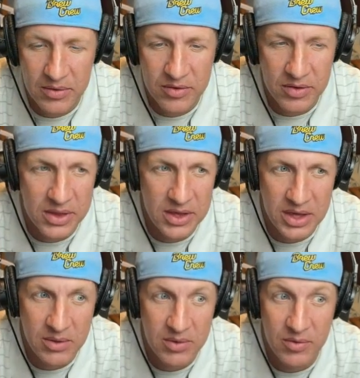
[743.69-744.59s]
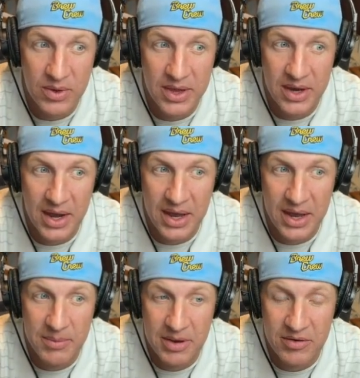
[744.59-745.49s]
So he was one that I had
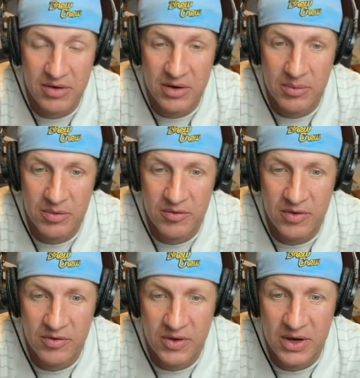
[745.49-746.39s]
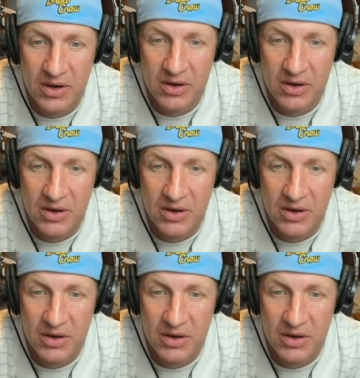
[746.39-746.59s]
mentioned in a previous video.